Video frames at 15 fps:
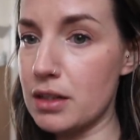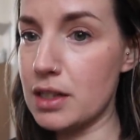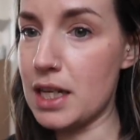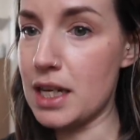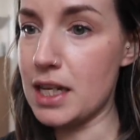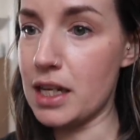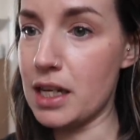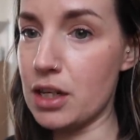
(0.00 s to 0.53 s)

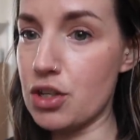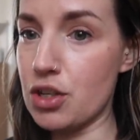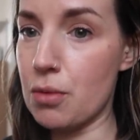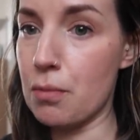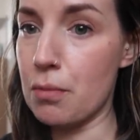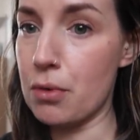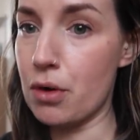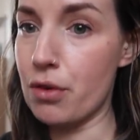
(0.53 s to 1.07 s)
taking a
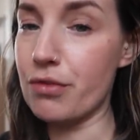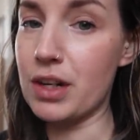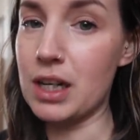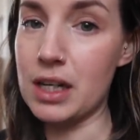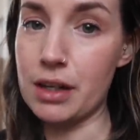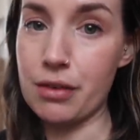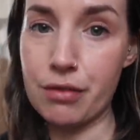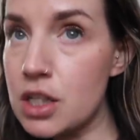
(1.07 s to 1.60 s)
jump off a
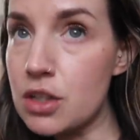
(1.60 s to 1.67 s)
cliff.